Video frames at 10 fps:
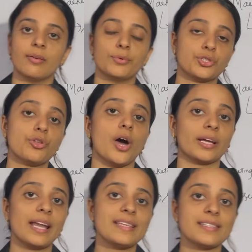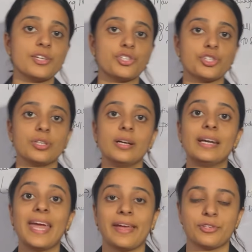which the organization
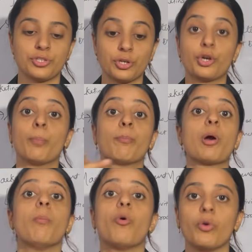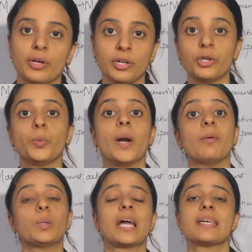takes to promote, to
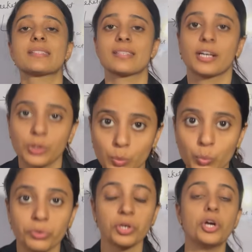advertise that good,